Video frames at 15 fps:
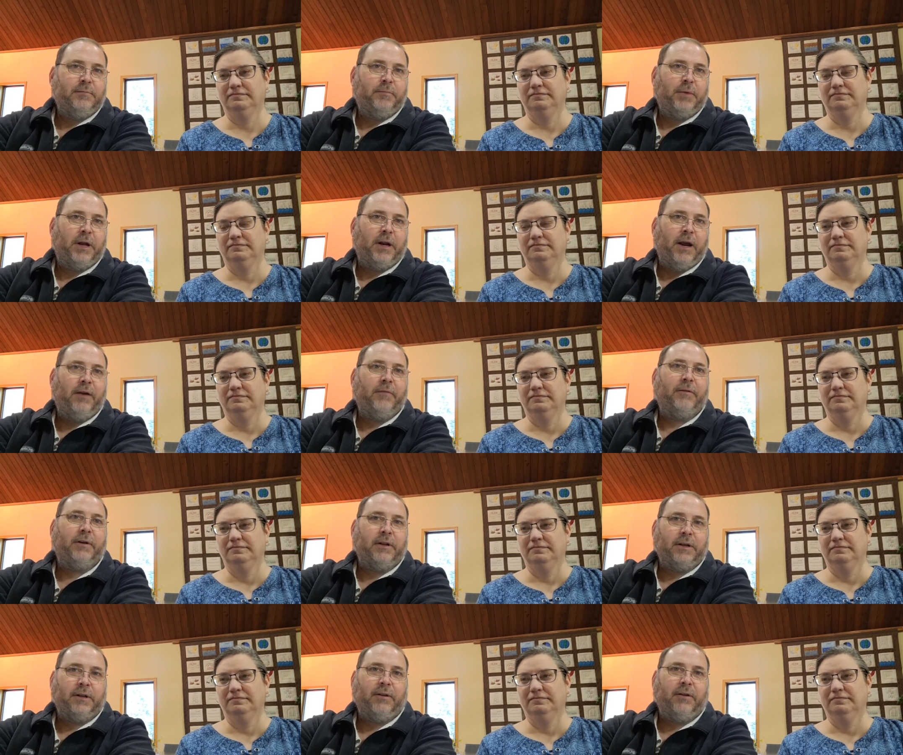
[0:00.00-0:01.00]
Speaker 1: been
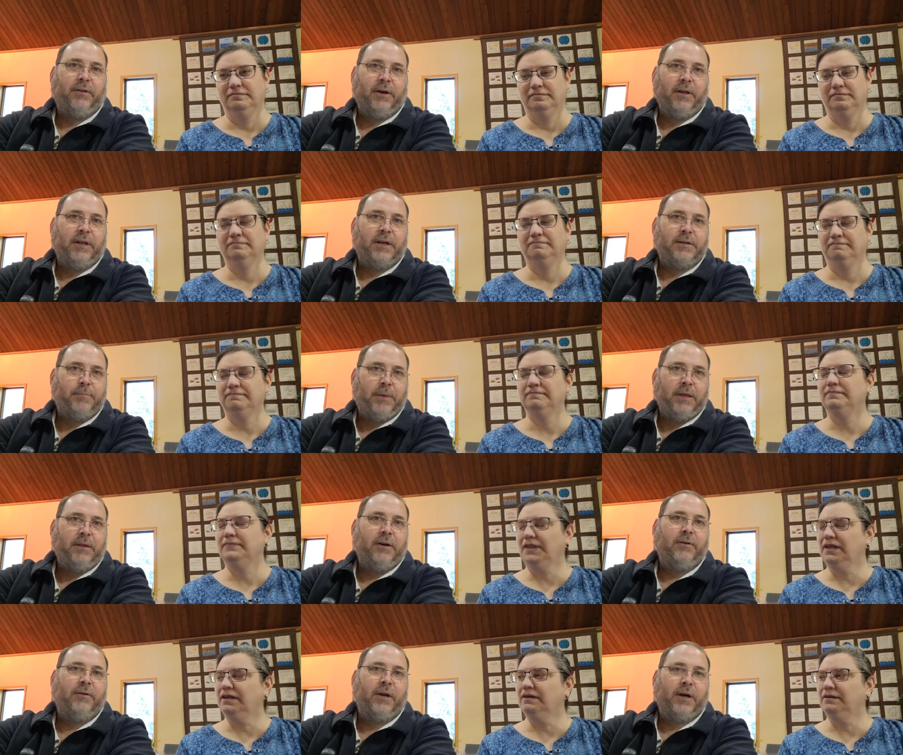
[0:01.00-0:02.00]
every little thing that's
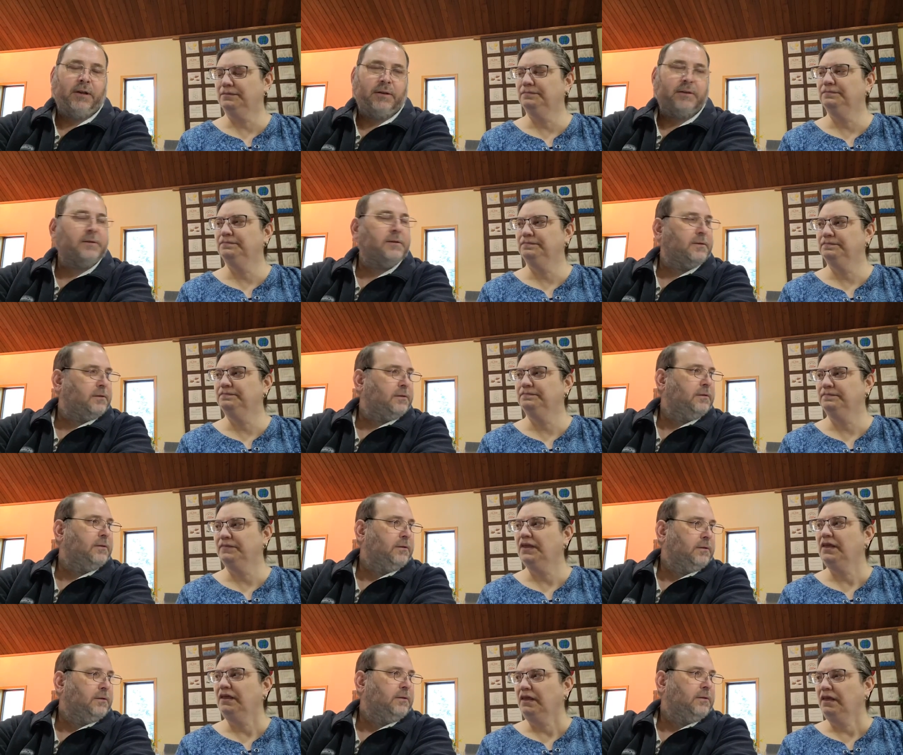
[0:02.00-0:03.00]
been there that is
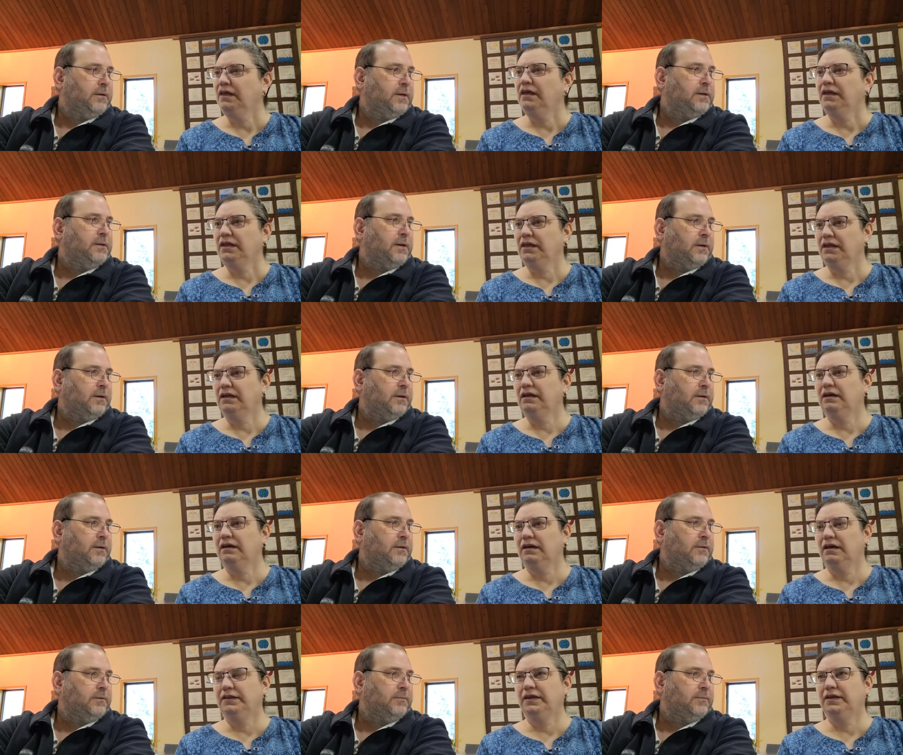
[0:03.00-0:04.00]
done.
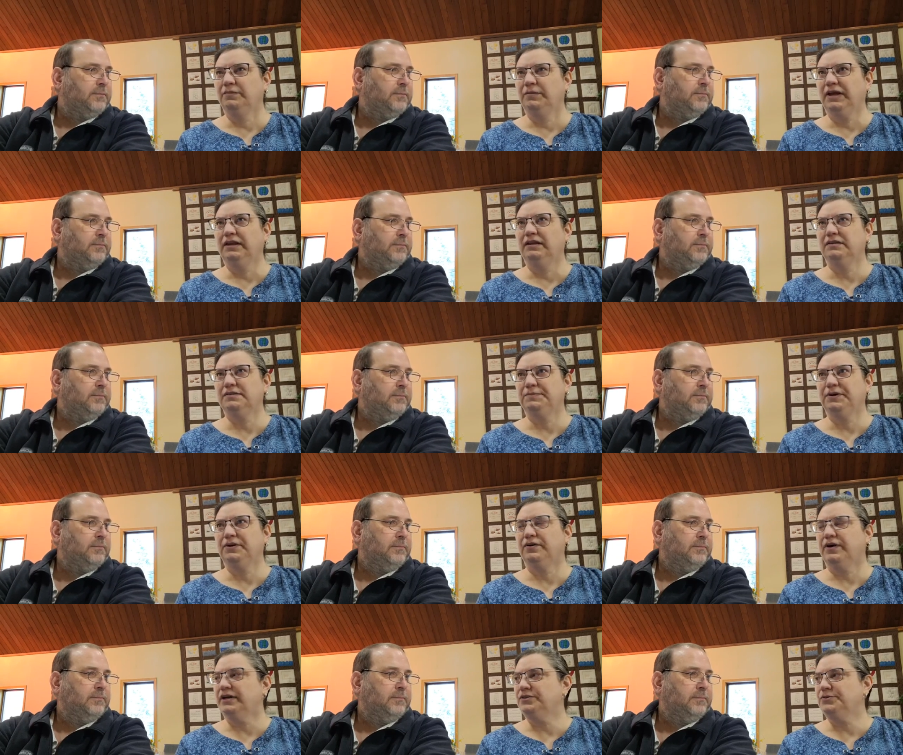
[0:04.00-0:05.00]
Yeah,
Speaker 2: I think mine has been
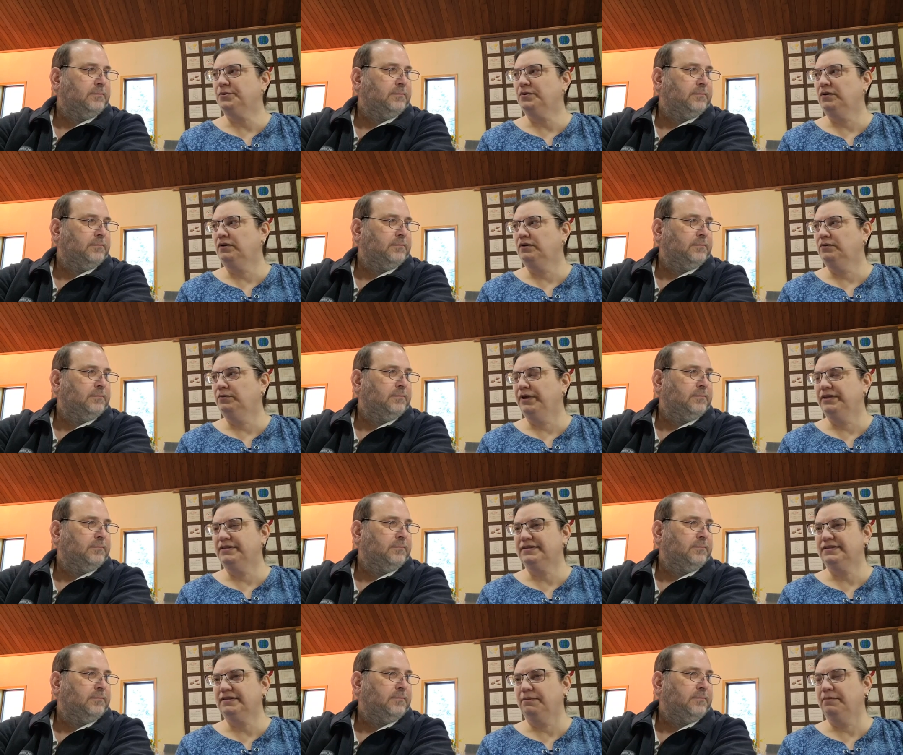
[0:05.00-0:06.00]
gradual
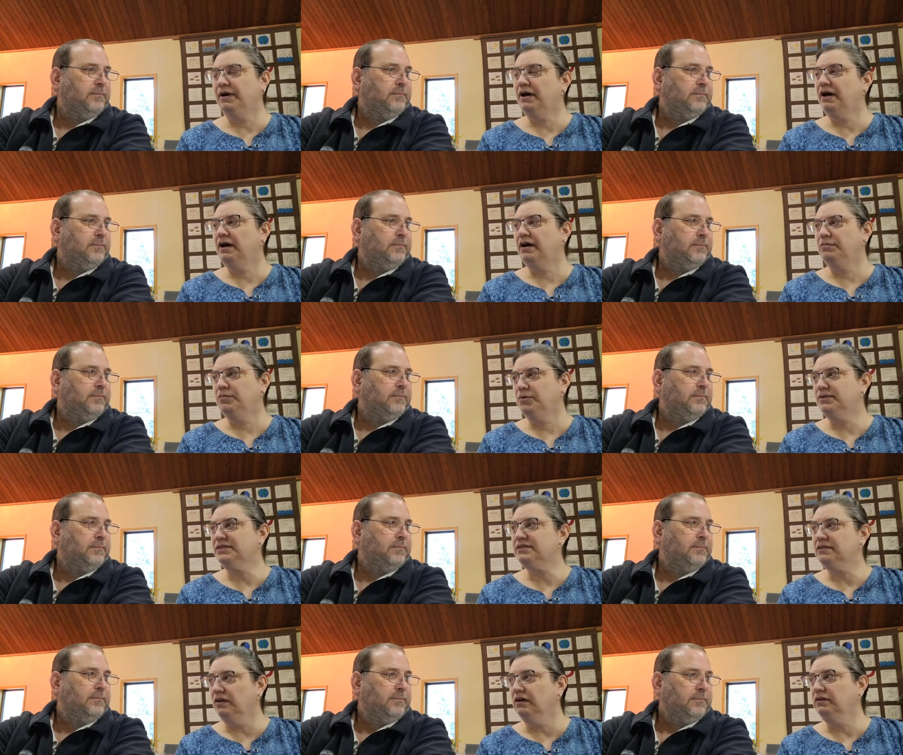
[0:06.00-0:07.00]
with some aha
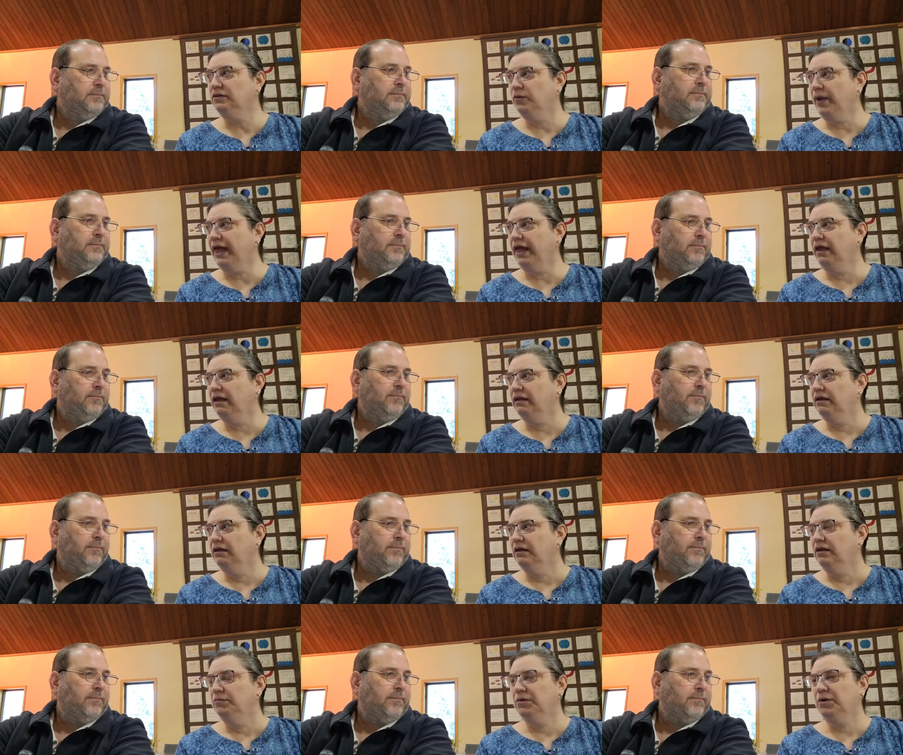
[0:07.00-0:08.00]
moments along the way
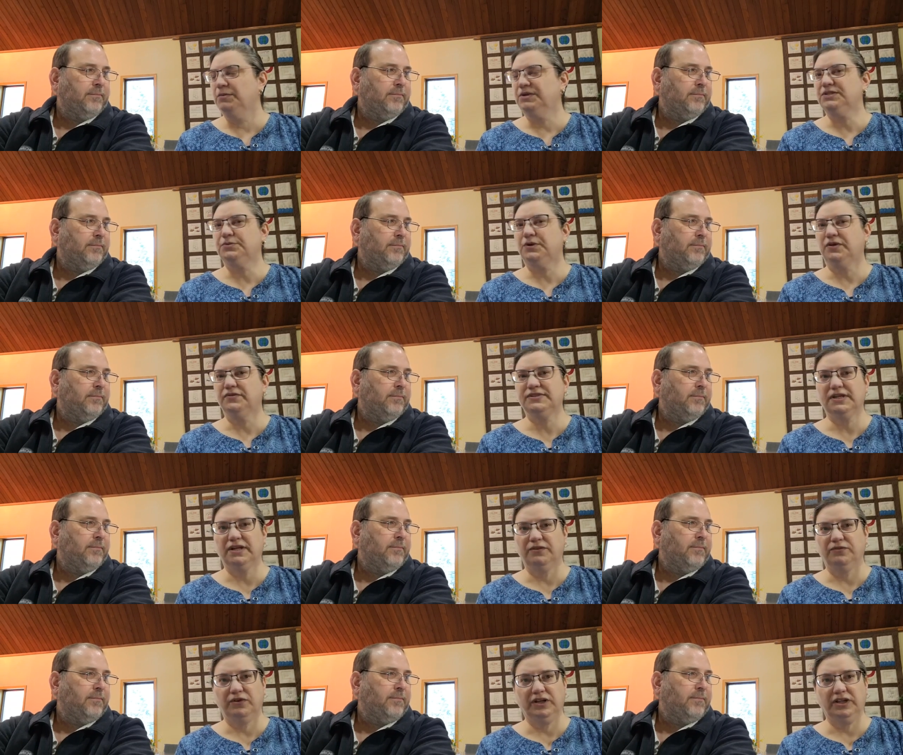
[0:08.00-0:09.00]
moments where all of a
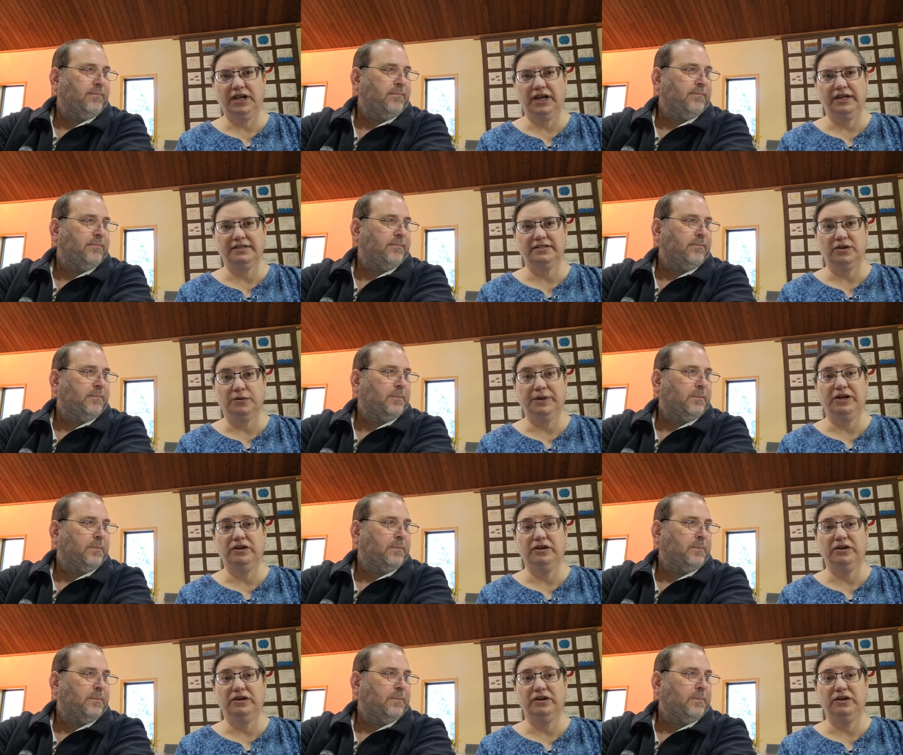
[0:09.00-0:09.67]
sudden I've realized, oh my